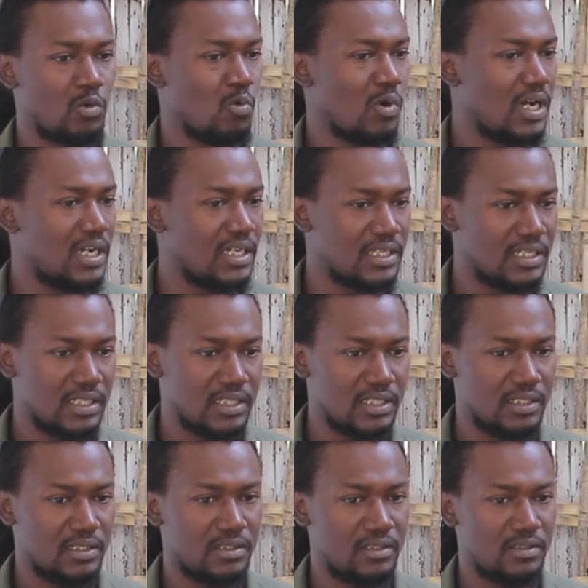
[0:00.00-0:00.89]

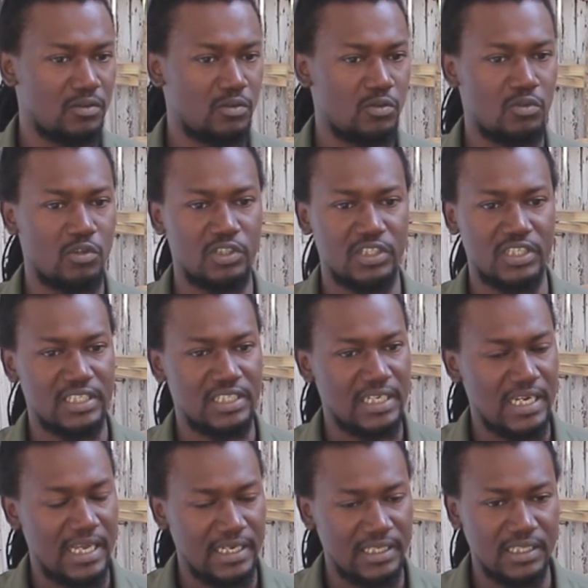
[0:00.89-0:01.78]
Rwanda,
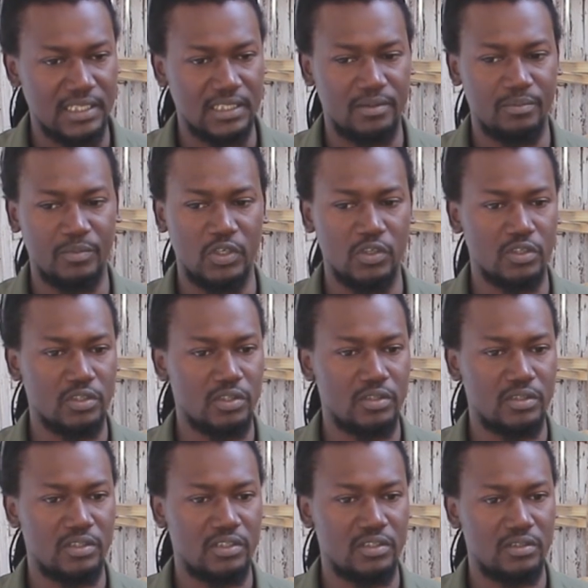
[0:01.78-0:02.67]
countries like that
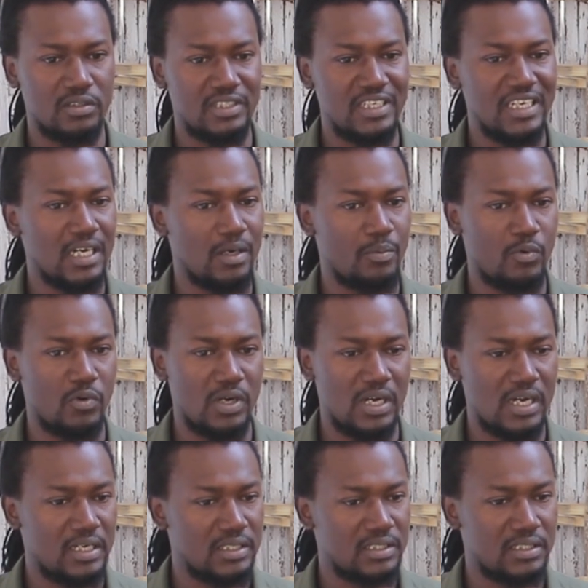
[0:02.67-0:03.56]
because
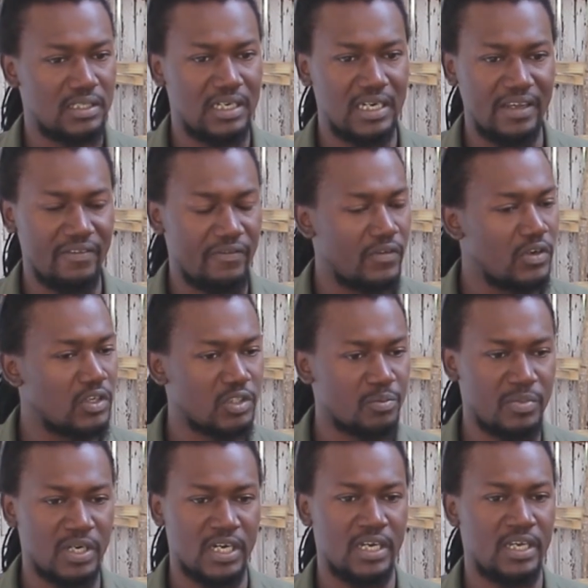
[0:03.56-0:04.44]
Singapore has left
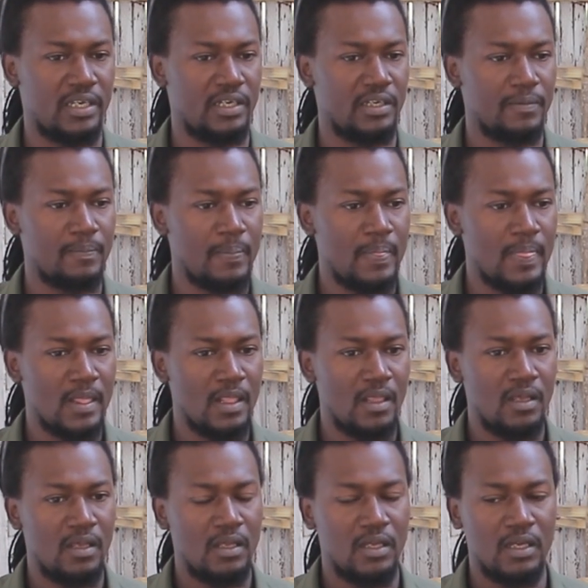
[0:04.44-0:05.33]
us behind
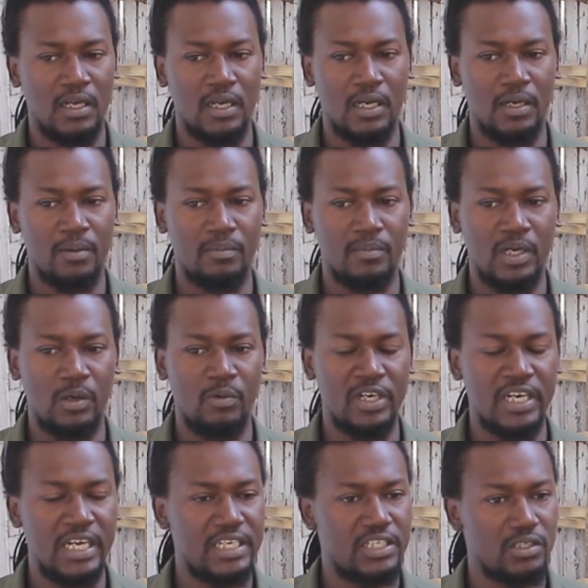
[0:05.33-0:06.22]
um,
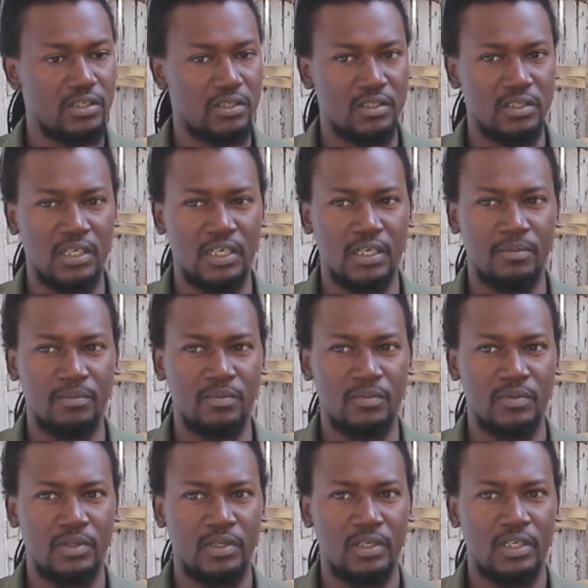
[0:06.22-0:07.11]
our nation
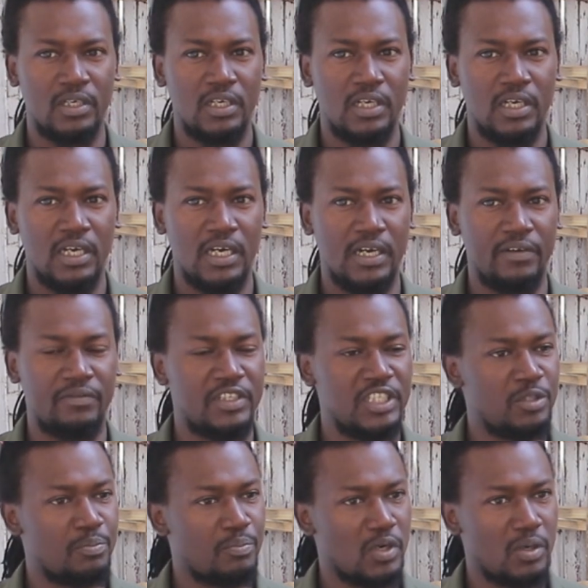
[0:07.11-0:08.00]
um, have
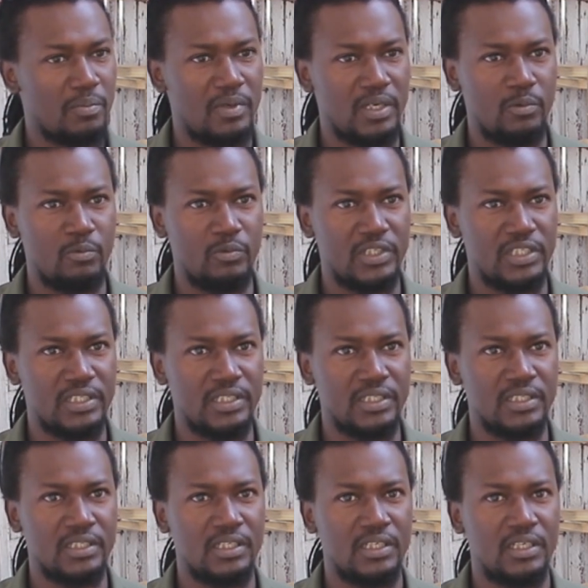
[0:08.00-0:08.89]
this problem
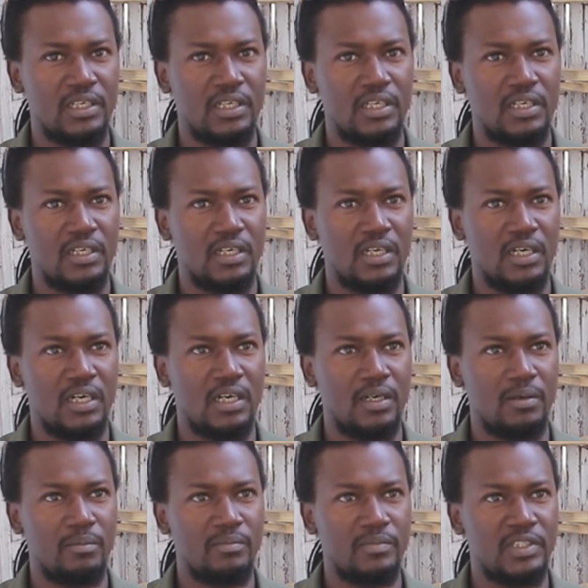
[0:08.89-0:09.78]
within
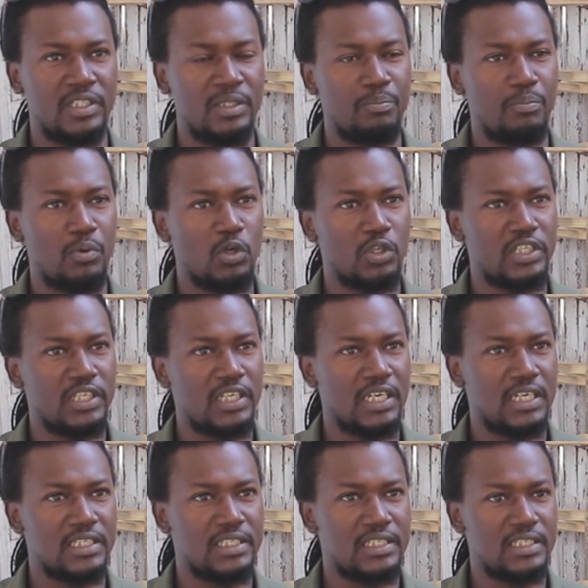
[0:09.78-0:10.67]
um, the
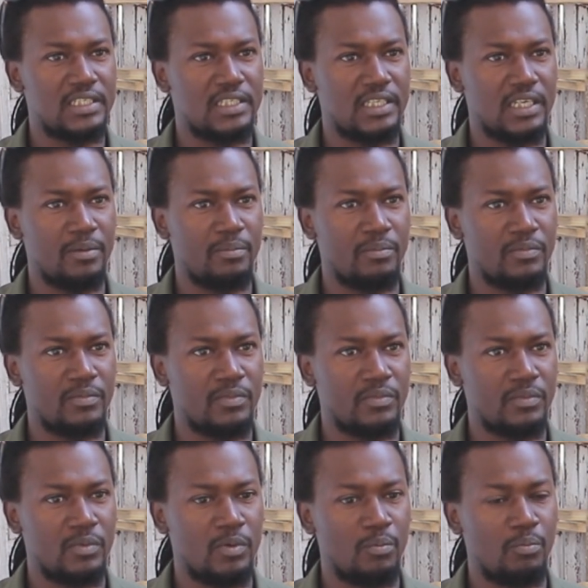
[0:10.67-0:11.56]
political system,
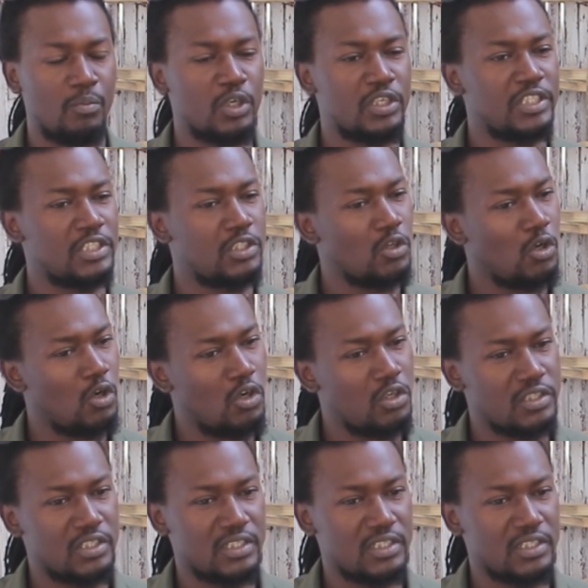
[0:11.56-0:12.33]
but it's all